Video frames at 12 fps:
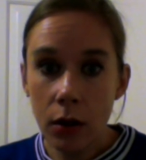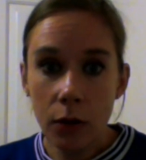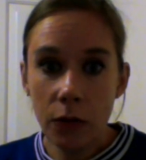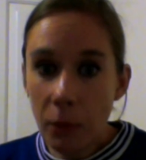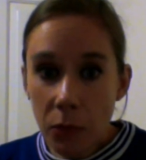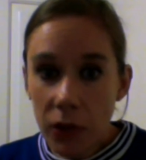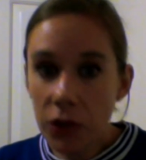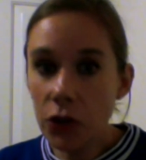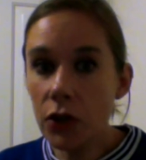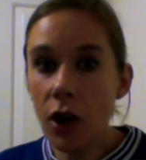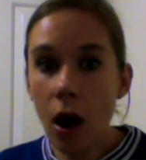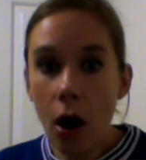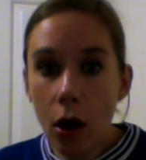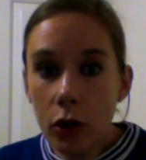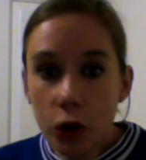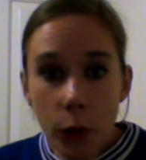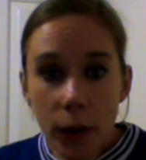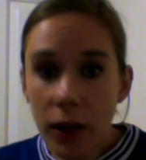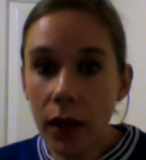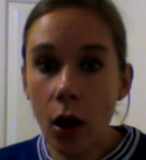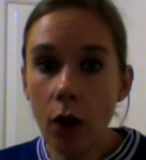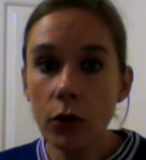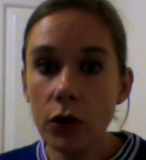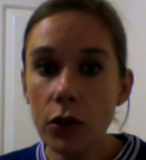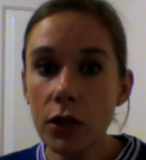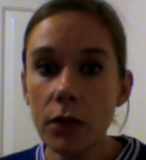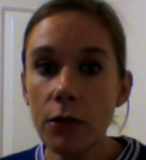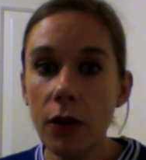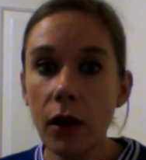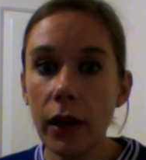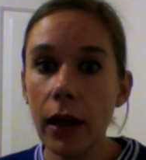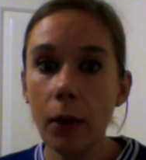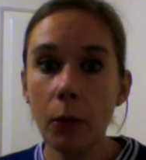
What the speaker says: Families just can't do it, they can't justify it,